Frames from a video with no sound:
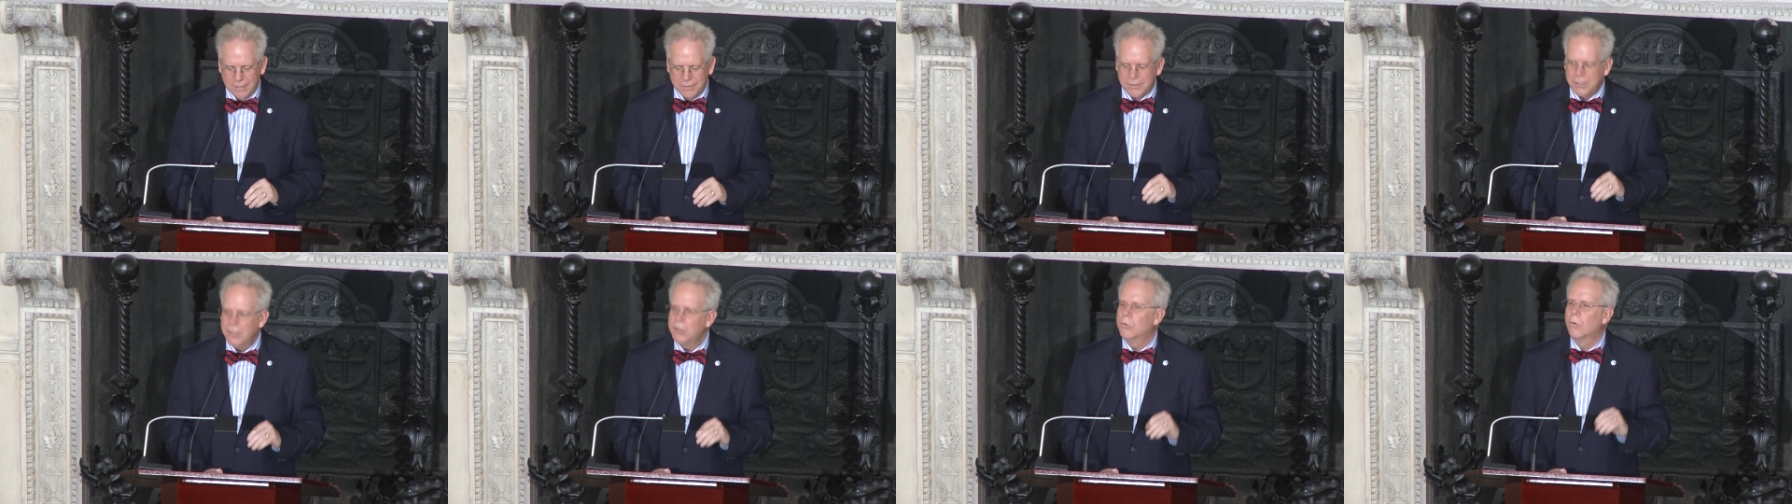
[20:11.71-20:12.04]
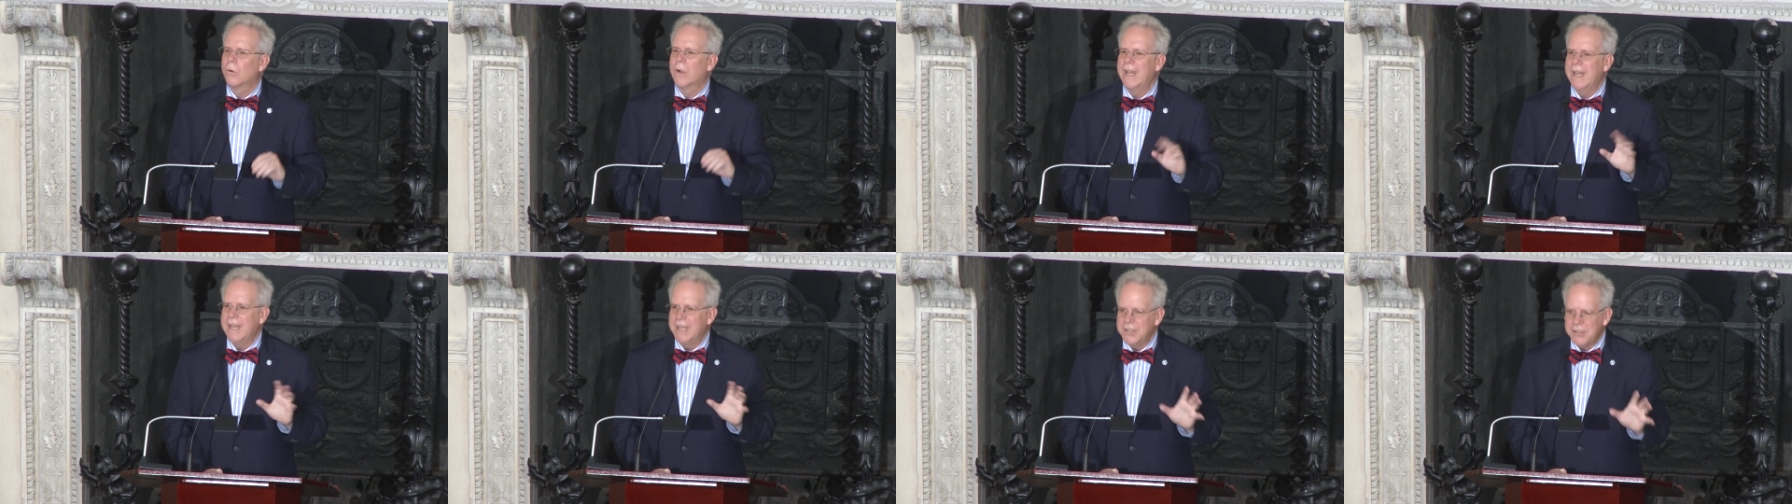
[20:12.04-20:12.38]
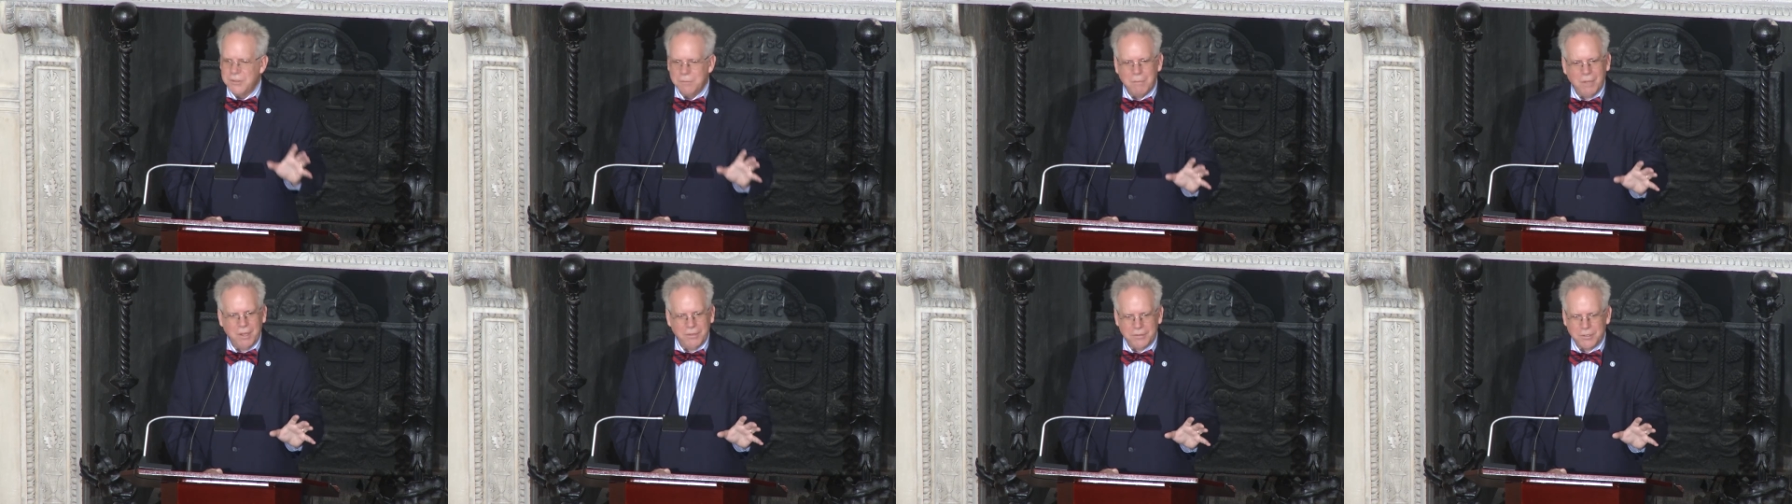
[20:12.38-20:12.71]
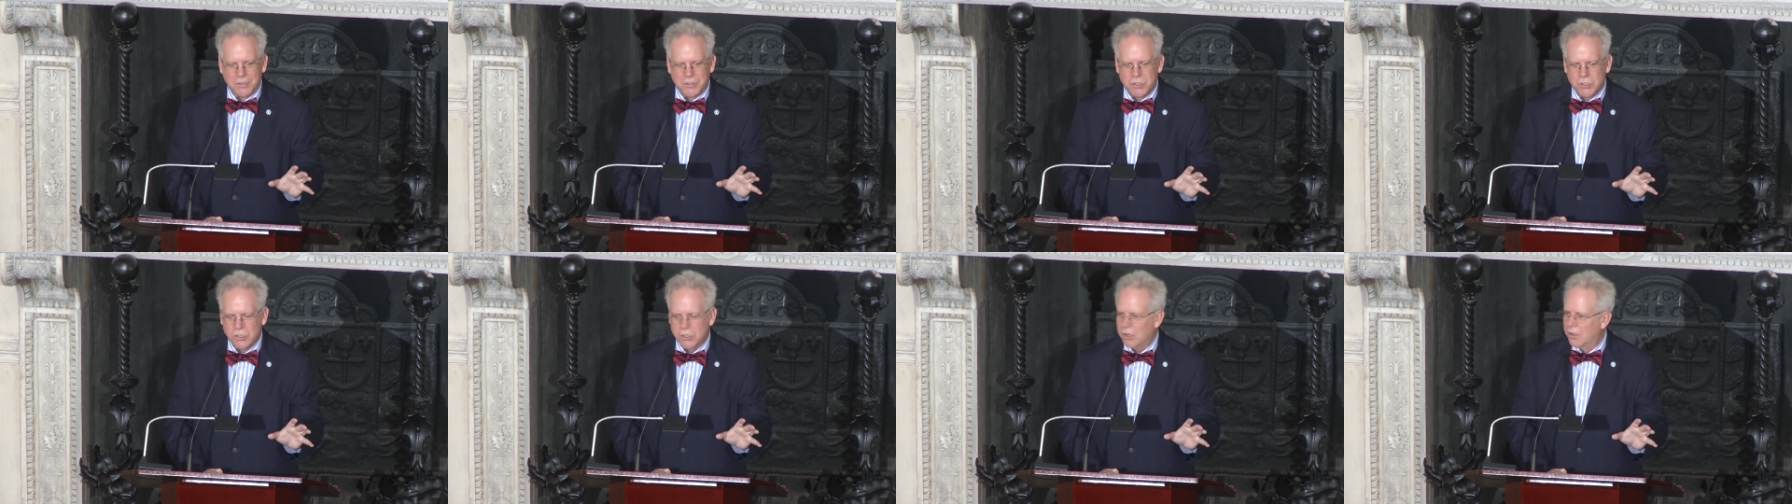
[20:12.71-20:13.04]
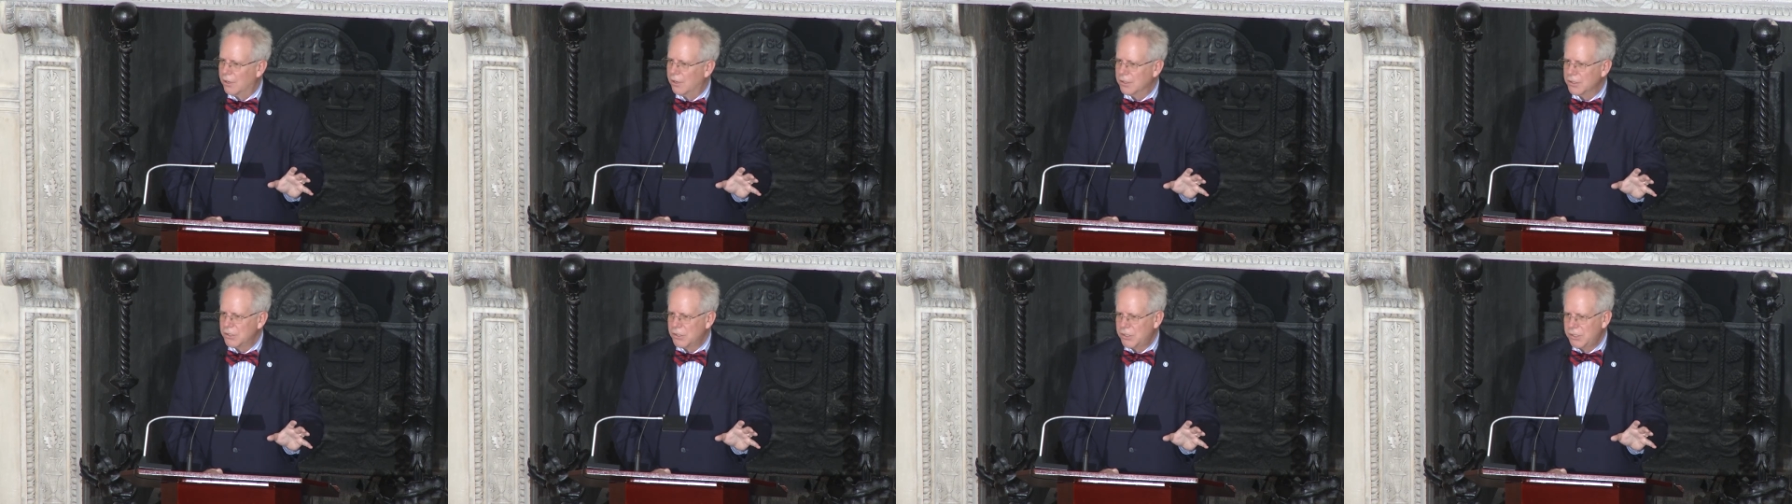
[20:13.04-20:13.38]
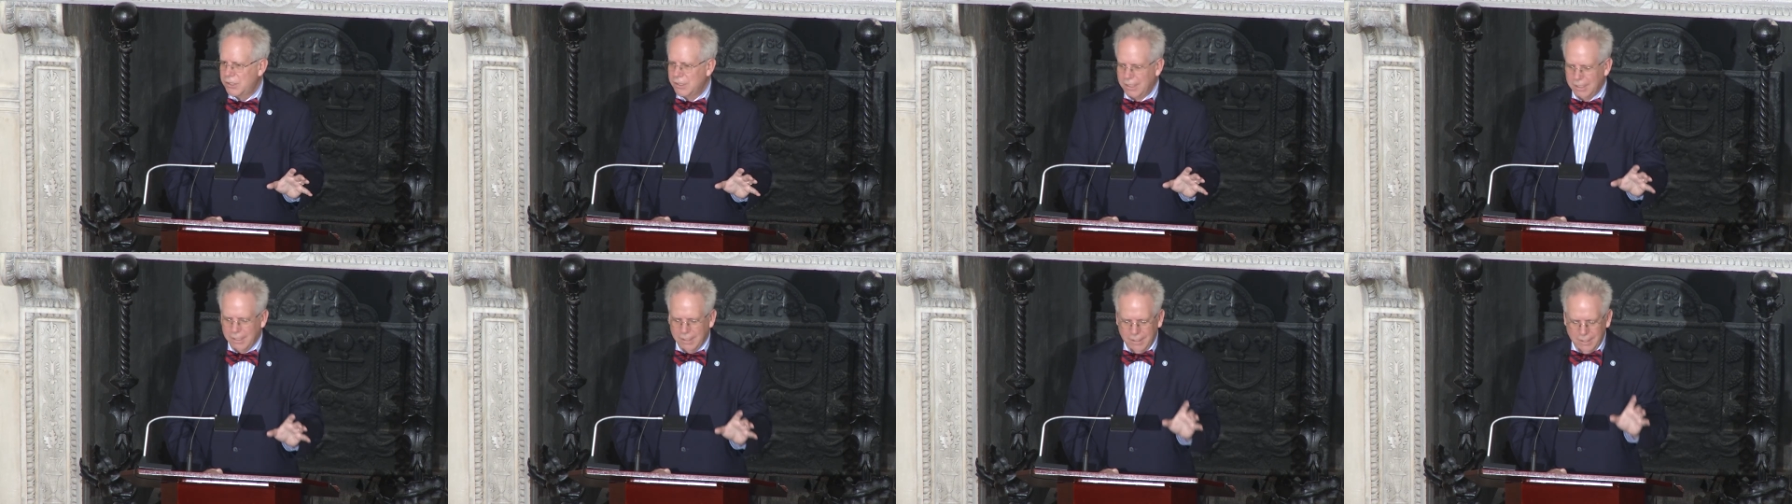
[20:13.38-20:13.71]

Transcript: the Grandmother Church,